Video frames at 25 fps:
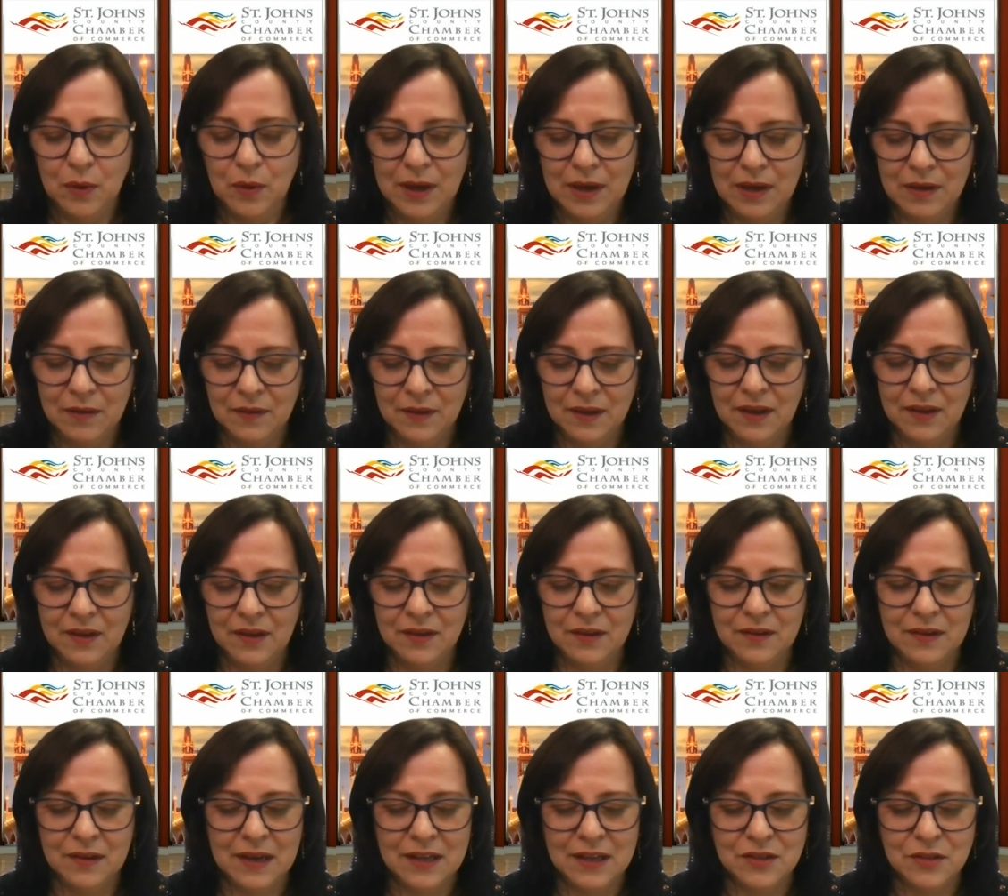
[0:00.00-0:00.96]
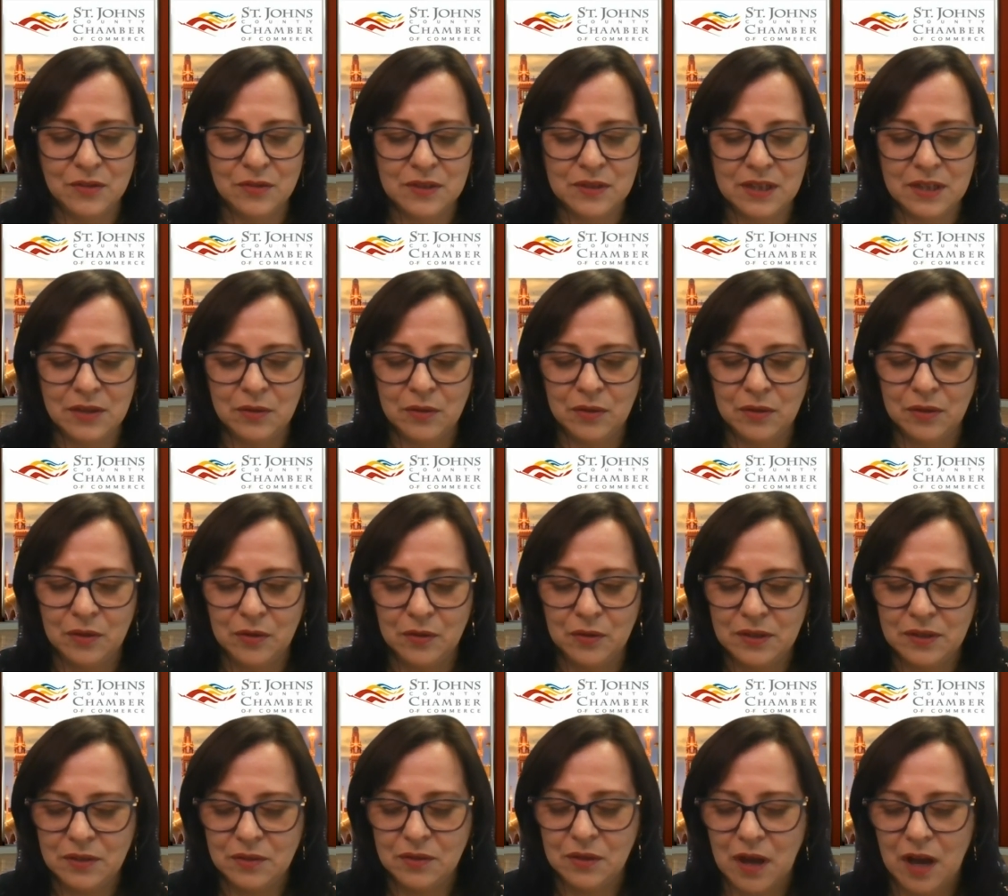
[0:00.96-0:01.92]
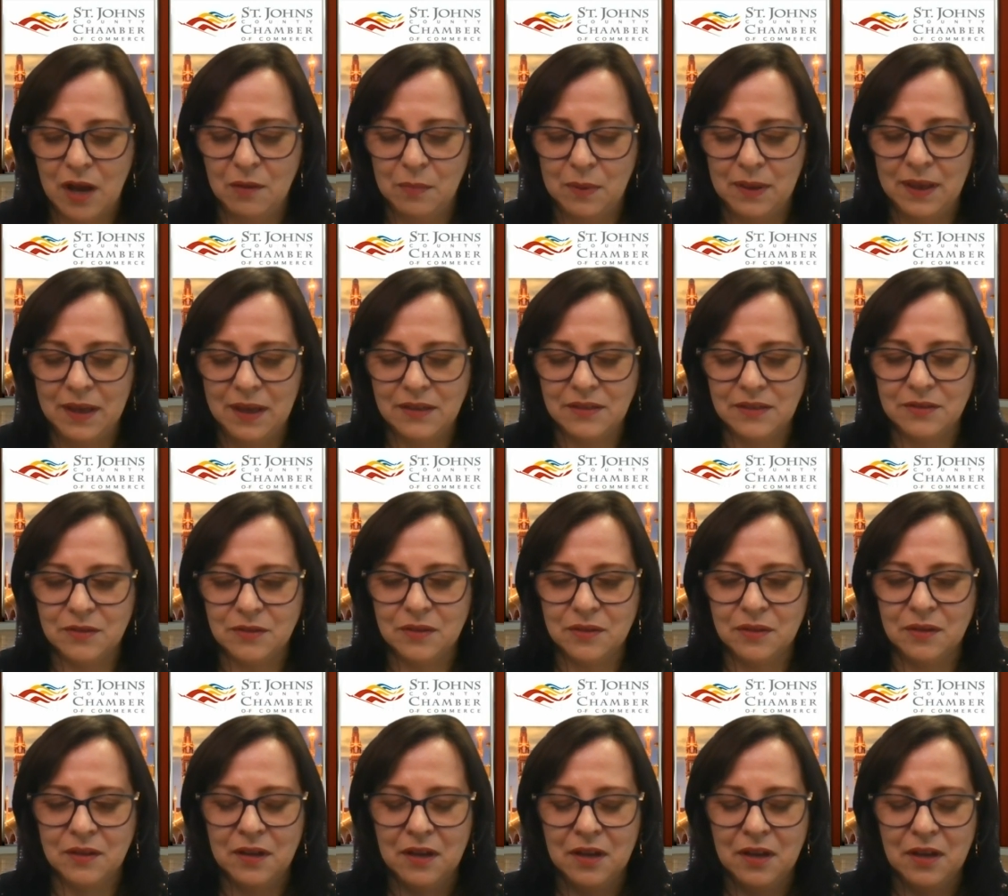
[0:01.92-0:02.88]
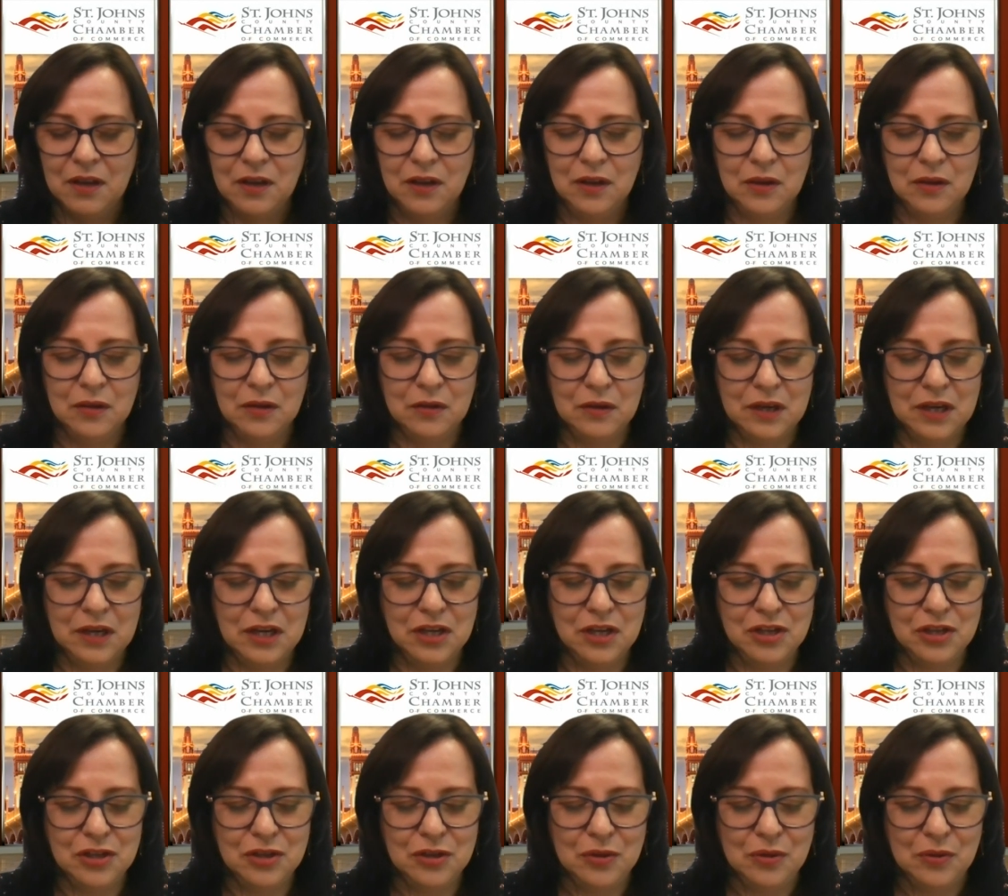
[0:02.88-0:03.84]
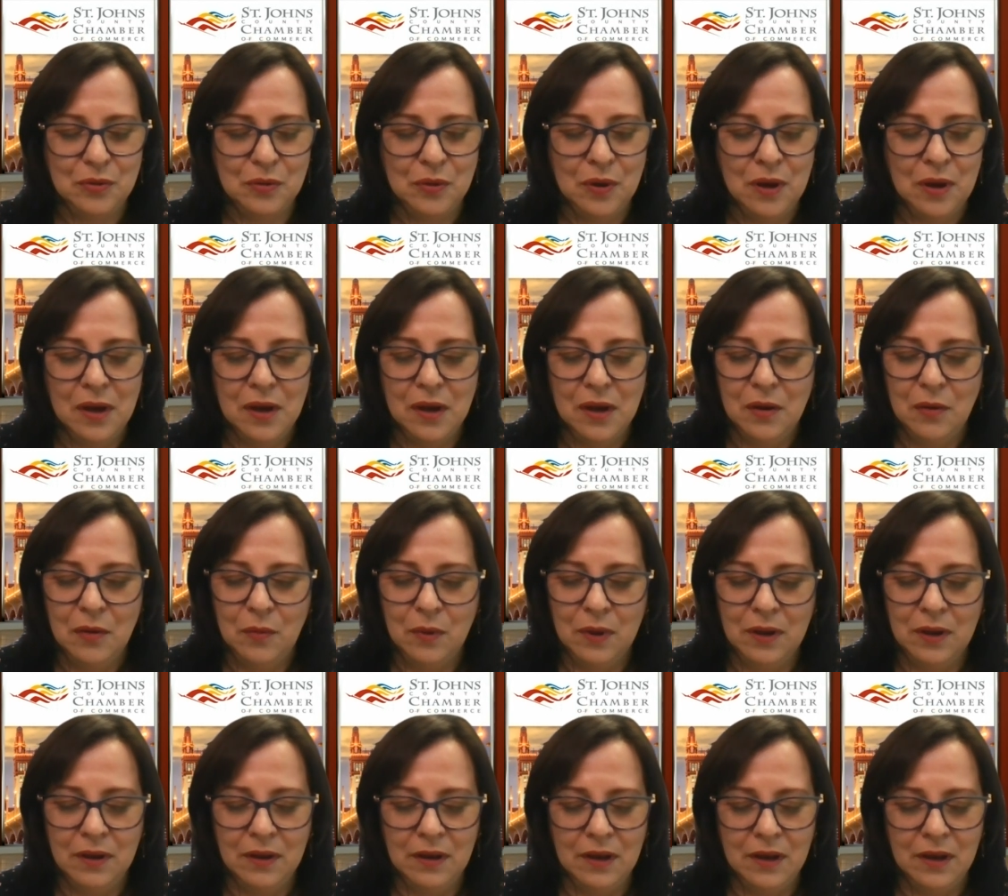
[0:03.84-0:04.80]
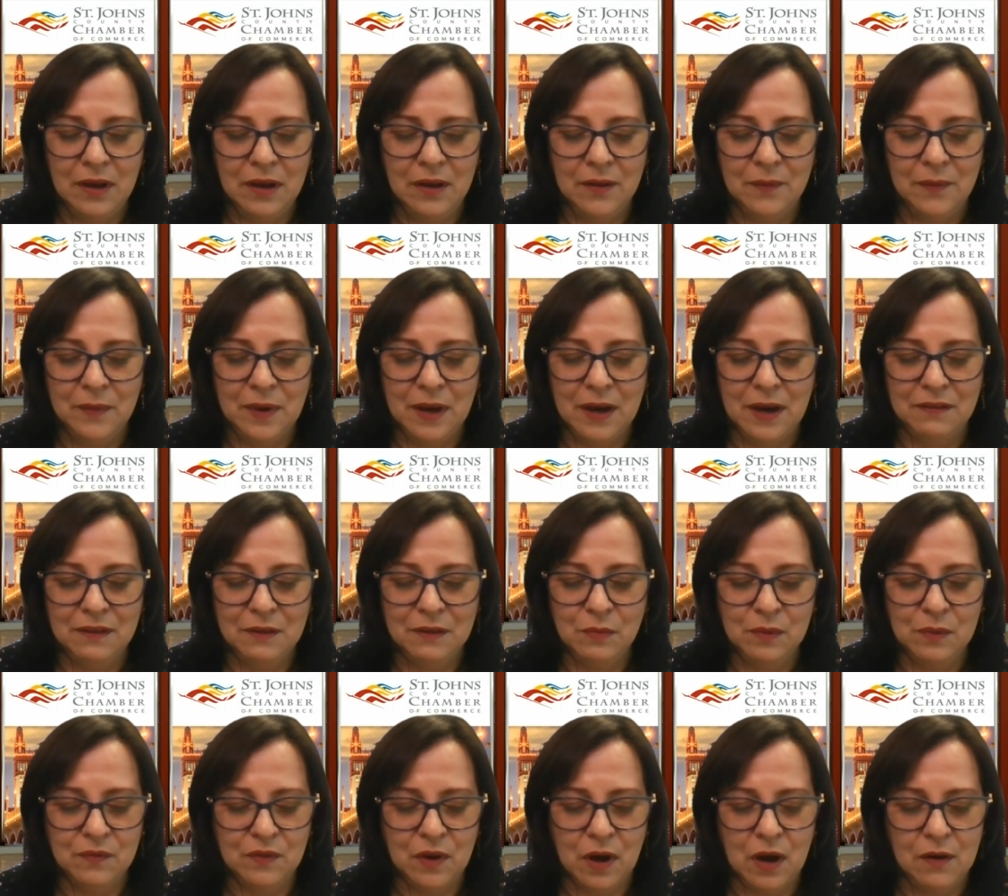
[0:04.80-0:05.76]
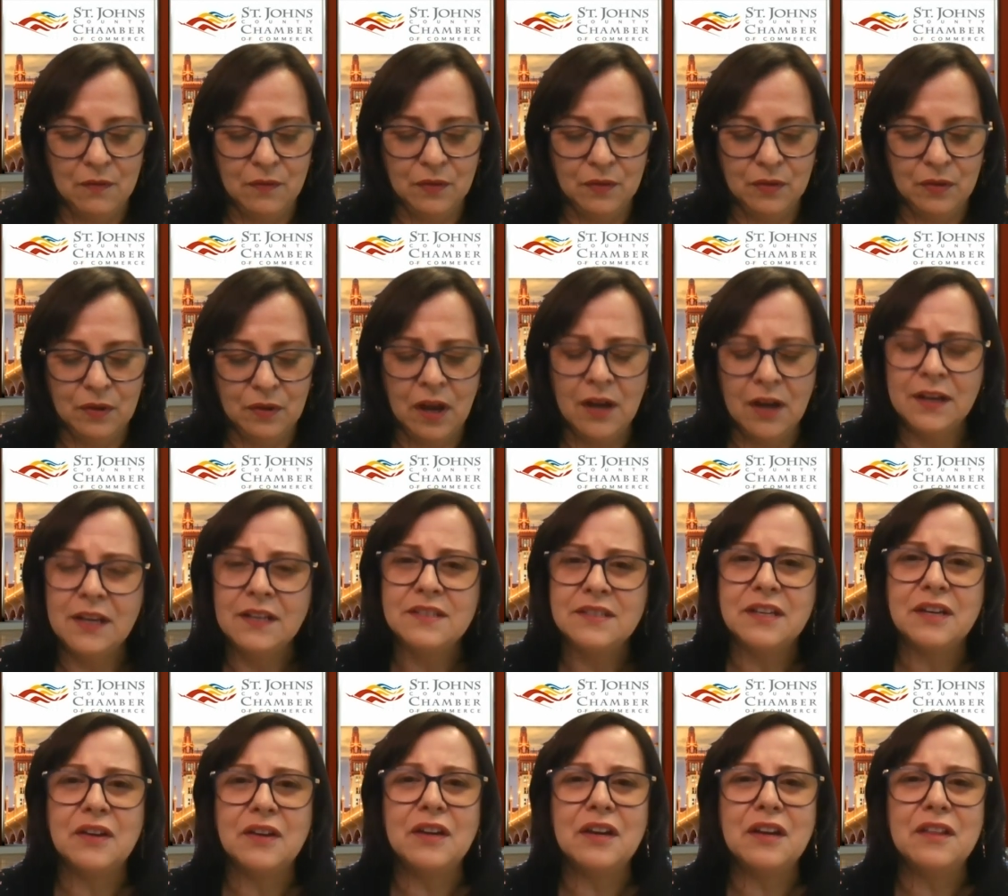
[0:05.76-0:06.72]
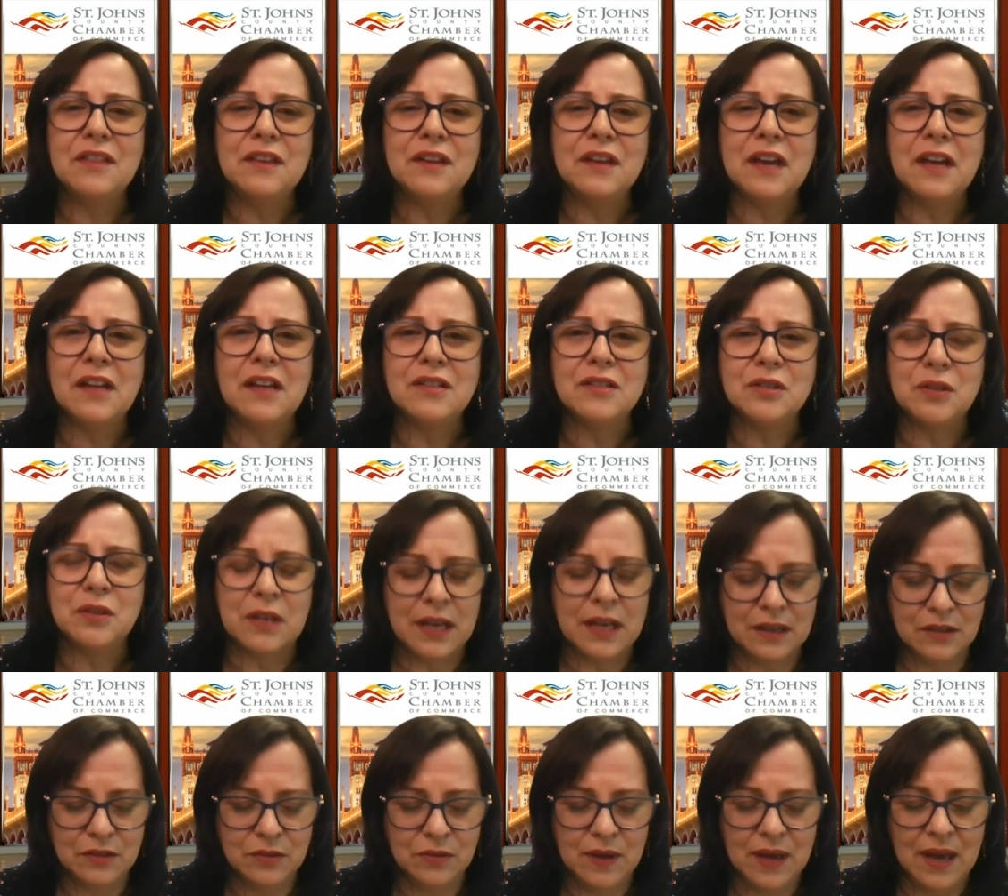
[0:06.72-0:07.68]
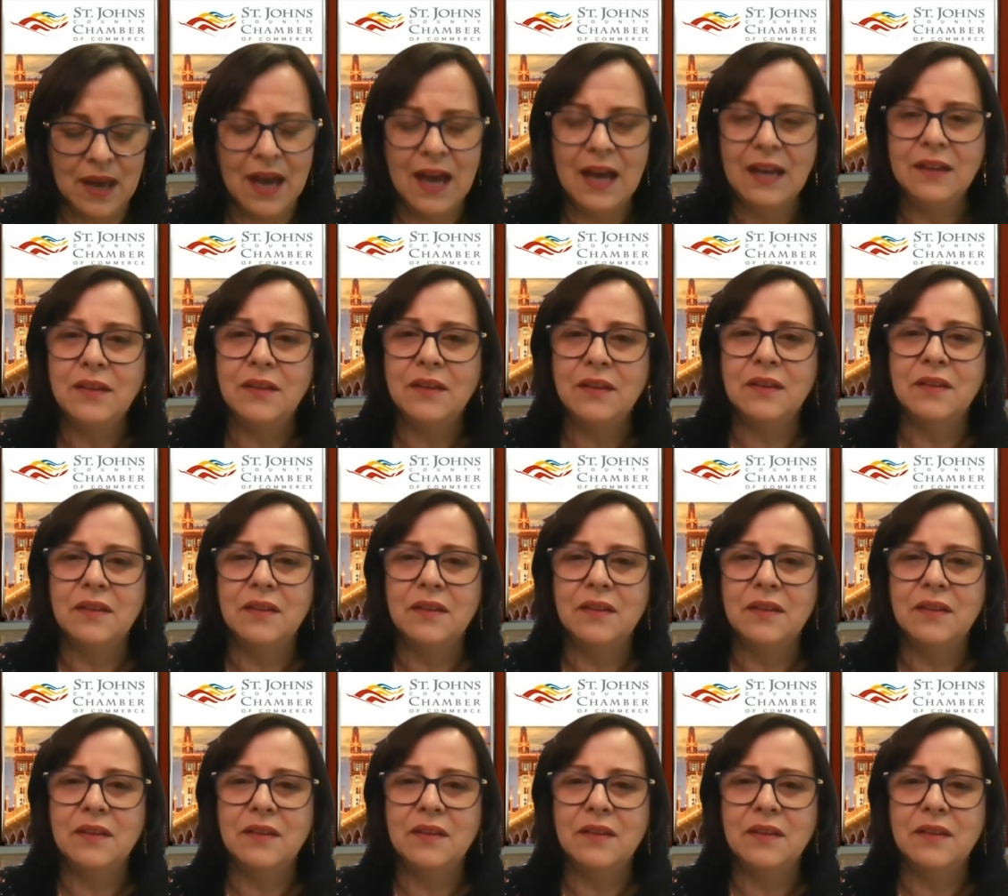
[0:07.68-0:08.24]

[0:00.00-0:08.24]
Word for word: Wow. Uh, as you said earlier, it's a complex uh, uh, issue. Well, um, I think we've covered a lot. Is there anything else you'd like to add?